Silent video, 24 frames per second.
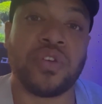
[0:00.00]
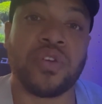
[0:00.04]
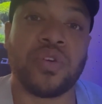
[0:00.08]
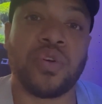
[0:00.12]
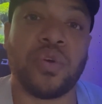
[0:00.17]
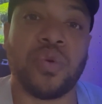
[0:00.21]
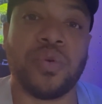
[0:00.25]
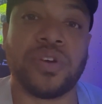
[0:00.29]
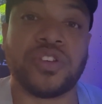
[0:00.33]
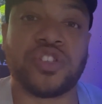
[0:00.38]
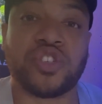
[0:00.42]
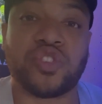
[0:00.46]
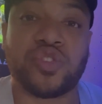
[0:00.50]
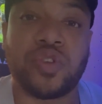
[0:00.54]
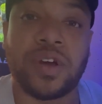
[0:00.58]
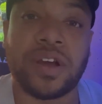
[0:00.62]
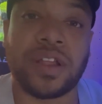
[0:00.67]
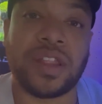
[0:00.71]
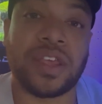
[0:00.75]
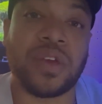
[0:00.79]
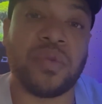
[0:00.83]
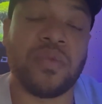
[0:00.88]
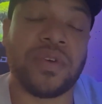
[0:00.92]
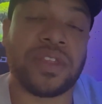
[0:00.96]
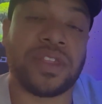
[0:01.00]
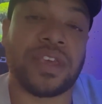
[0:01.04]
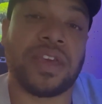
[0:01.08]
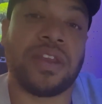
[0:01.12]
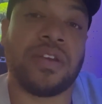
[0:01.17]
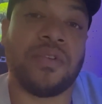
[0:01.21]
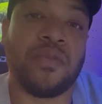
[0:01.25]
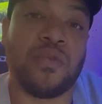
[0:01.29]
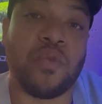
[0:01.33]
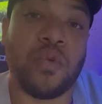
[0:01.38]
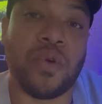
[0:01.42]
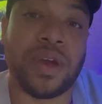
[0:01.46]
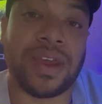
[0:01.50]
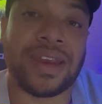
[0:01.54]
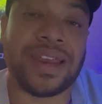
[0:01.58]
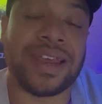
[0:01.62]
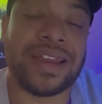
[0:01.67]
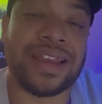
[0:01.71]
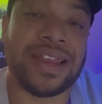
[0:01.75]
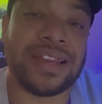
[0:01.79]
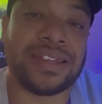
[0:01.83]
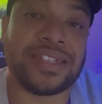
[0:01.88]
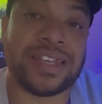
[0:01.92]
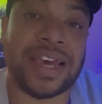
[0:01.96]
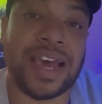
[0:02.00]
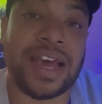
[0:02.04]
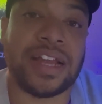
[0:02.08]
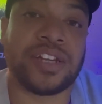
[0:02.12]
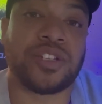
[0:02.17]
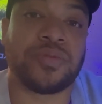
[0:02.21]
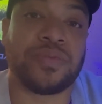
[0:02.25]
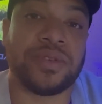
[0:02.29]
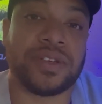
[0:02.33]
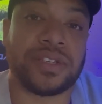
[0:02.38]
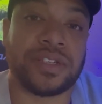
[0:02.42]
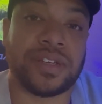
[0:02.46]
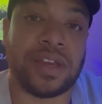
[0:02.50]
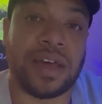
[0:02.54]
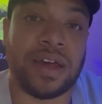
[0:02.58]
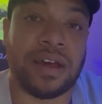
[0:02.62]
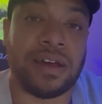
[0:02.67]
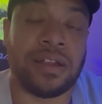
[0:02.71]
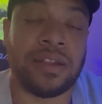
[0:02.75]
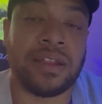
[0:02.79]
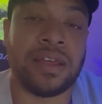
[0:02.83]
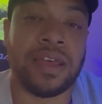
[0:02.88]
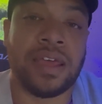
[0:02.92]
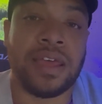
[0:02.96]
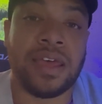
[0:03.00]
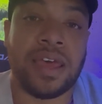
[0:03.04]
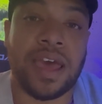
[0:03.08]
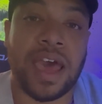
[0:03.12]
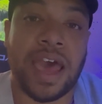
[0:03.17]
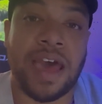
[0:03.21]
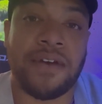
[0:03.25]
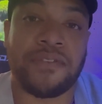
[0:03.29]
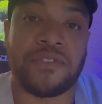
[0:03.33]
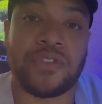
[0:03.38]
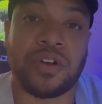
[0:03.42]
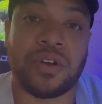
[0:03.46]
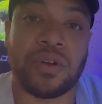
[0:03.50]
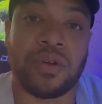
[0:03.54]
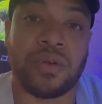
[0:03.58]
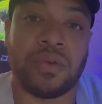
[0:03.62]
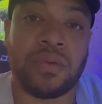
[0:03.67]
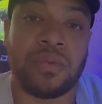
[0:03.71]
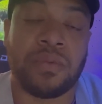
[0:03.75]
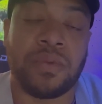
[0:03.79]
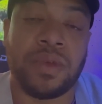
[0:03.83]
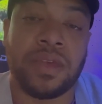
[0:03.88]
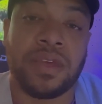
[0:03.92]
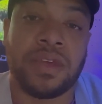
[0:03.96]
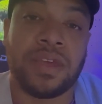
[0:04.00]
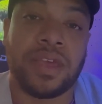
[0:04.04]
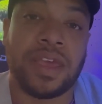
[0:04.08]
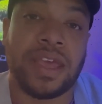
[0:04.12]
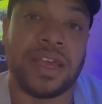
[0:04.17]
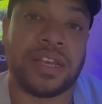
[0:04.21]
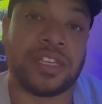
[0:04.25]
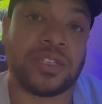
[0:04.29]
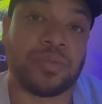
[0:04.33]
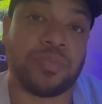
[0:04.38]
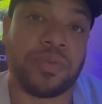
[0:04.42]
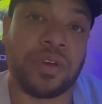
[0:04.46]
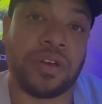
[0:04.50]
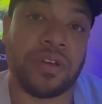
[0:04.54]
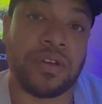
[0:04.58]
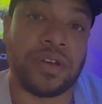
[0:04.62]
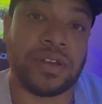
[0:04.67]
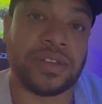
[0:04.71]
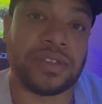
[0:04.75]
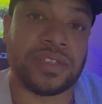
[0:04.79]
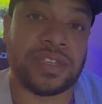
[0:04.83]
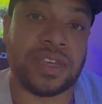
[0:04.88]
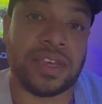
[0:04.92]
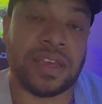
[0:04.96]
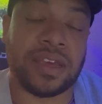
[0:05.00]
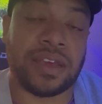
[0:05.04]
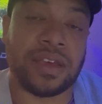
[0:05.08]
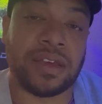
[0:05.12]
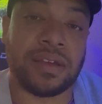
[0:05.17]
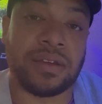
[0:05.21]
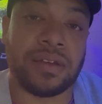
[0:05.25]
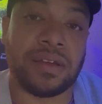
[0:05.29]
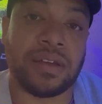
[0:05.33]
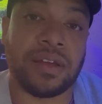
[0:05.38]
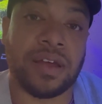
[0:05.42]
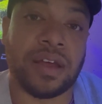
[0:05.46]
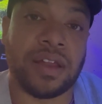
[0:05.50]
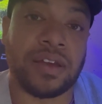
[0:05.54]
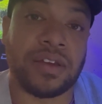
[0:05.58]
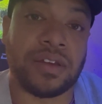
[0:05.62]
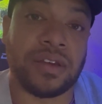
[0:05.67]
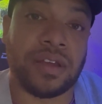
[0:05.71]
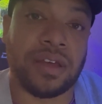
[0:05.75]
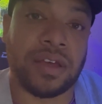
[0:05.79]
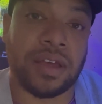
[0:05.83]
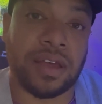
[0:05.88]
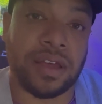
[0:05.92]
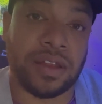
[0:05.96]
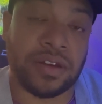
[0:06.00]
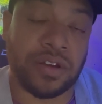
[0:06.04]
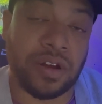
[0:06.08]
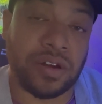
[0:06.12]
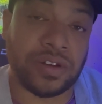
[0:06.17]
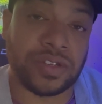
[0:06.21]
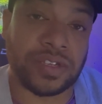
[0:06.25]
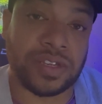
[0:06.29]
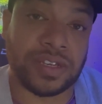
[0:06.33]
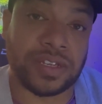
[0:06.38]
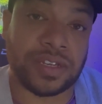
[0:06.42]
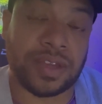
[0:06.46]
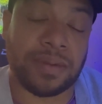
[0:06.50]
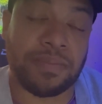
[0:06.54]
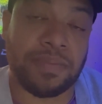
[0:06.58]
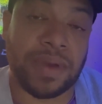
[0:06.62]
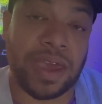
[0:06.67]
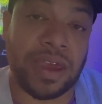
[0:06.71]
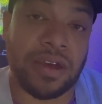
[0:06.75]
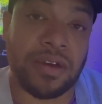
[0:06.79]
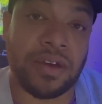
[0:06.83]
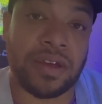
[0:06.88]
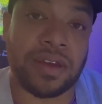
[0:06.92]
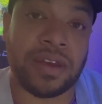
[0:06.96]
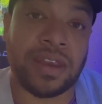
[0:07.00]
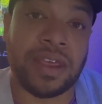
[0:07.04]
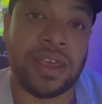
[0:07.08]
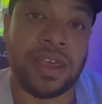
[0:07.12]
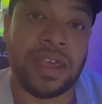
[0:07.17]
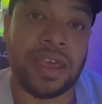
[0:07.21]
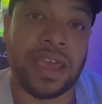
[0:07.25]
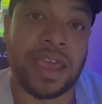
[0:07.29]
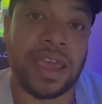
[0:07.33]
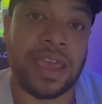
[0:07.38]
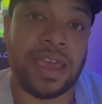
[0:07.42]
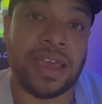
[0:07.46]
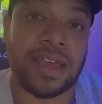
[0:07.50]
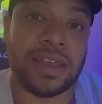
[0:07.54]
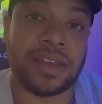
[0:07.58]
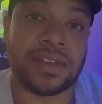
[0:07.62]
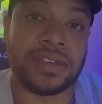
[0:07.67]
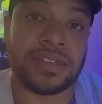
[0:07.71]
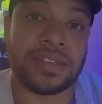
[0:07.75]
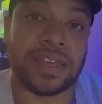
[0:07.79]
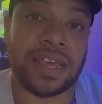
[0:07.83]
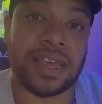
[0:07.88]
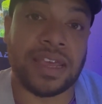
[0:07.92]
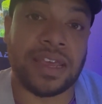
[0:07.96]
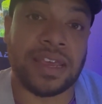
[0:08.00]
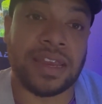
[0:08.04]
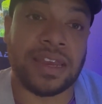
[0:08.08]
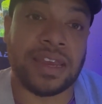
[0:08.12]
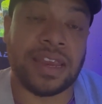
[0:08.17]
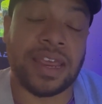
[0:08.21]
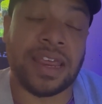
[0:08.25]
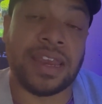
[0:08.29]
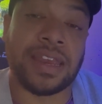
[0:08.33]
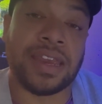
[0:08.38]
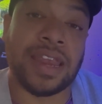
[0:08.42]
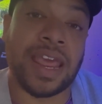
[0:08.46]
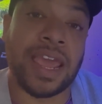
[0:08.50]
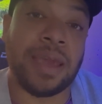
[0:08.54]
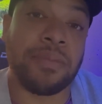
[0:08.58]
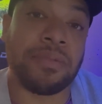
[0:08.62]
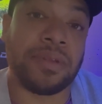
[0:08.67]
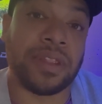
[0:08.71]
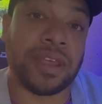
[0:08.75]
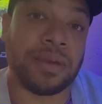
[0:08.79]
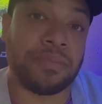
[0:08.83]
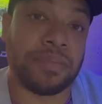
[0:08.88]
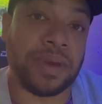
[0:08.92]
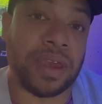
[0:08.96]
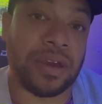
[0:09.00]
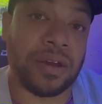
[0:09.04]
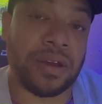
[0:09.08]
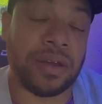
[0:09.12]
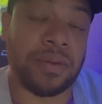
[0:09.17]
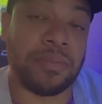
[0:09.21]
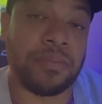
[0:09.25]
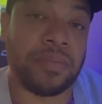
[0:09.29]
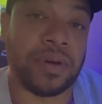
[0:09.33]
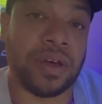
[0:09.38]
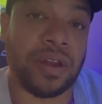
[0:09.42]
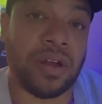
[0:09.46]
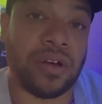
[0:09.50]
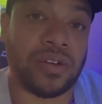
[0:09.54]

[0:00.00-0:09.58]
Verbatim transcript: who is struggling with an avoidant attachment style after experiencing a narcissistic parent and an enabling parent, but